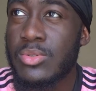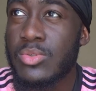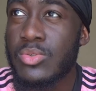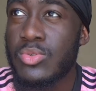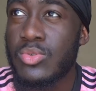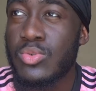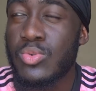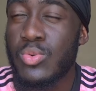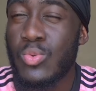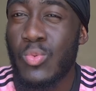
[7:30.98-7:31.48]

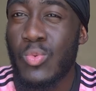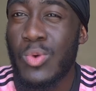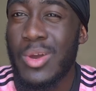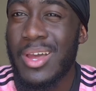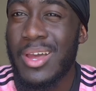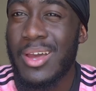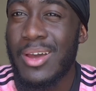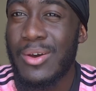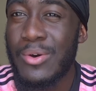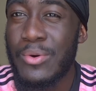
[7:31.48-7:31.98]

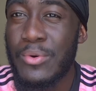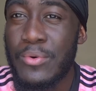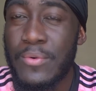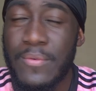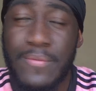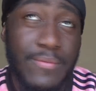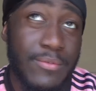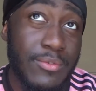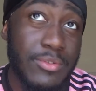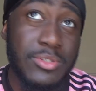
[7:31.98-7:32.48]

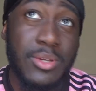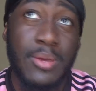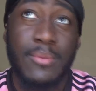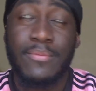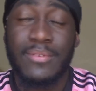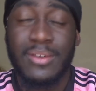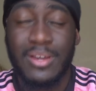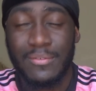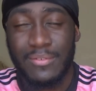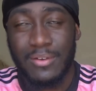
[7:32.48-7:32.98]
12 or
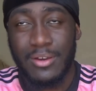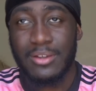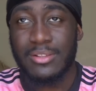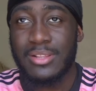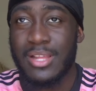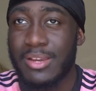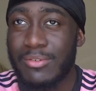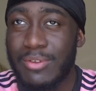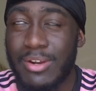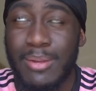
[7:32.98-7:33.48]
something. I think I was
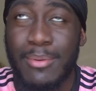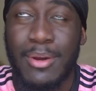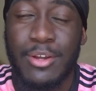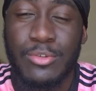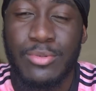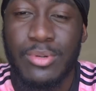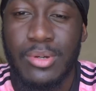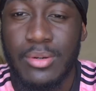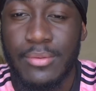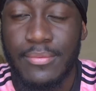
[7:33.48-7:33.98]
like around about
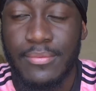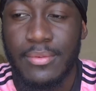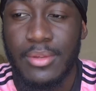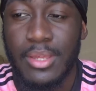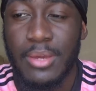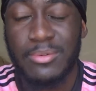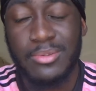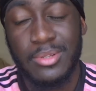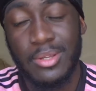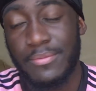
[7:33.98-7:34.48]
12.
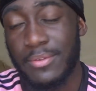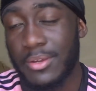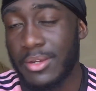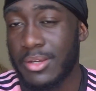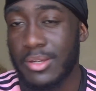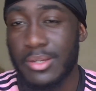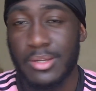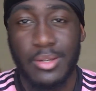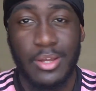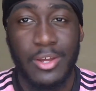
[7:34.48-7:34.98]
It was nothing
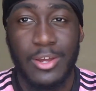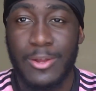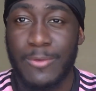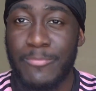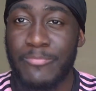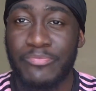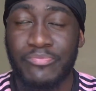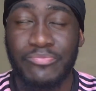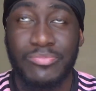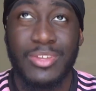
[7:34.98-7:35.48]

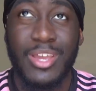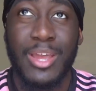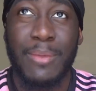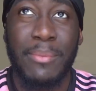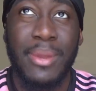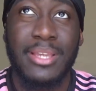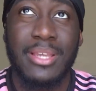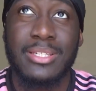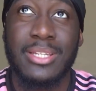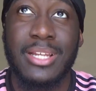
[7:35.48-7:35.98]

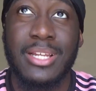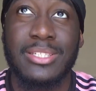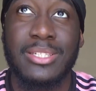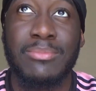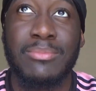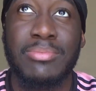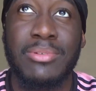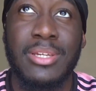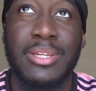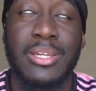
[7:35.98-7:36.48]
amazing. I
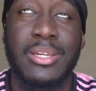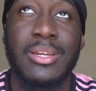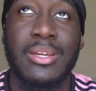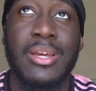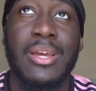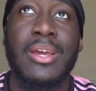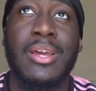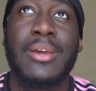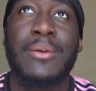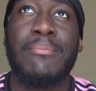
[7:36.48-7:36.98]
simply
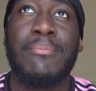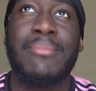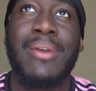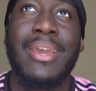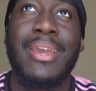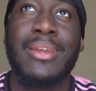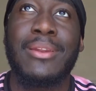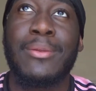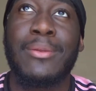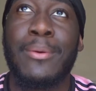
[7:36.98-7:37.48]

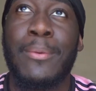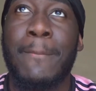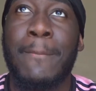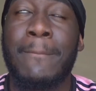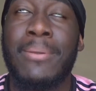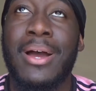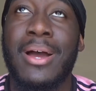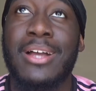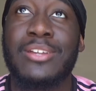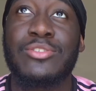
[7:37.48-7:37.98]
made
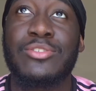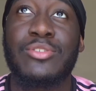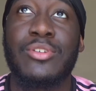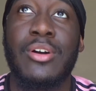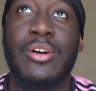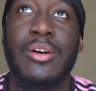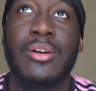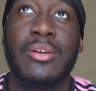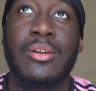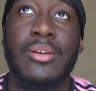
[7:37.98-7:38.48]

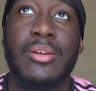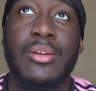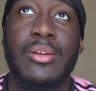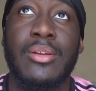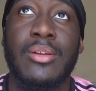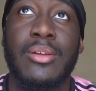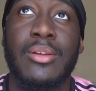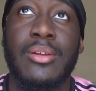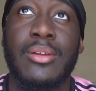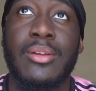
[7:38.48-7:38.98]
pasta.
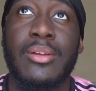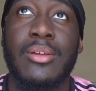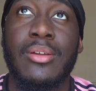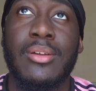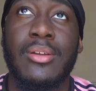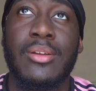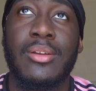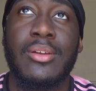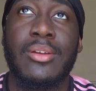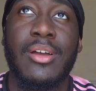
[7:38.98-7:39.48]

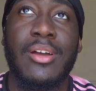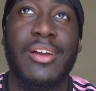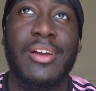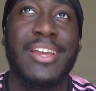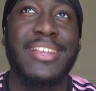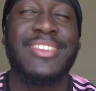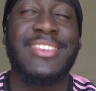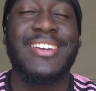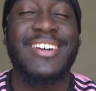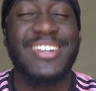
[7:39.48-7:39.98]

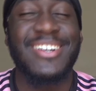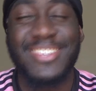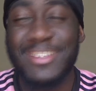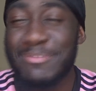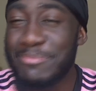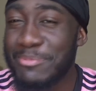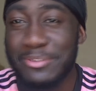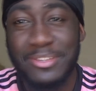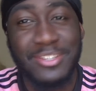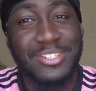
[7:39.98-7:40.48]
The
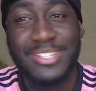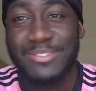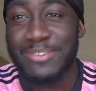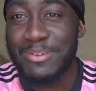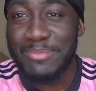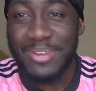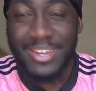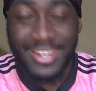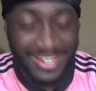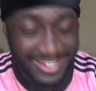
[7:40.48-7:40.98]
meal doesn't even
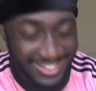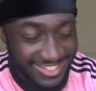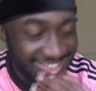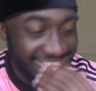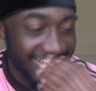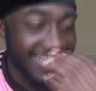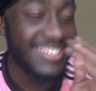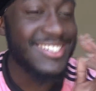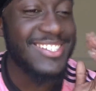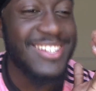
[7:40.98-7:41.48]
make any
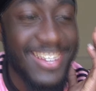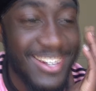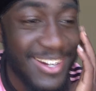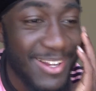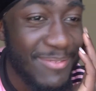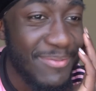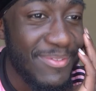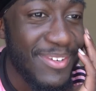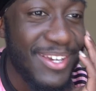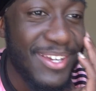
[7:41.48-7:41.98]
sense now that
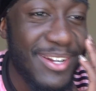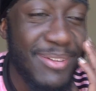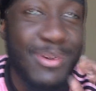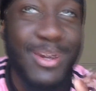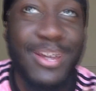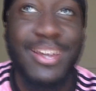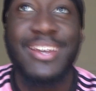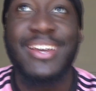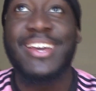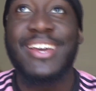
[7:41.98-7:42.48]
I'm thinking
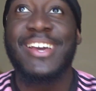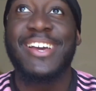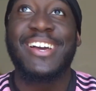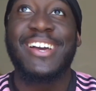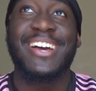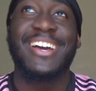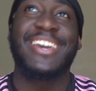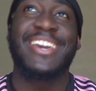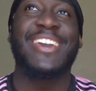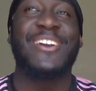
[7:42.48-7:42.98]
about it.
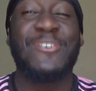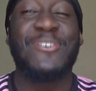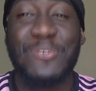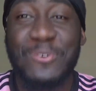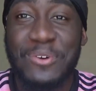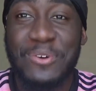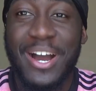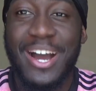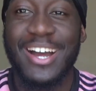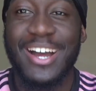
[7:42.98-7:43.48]
Okay, cool.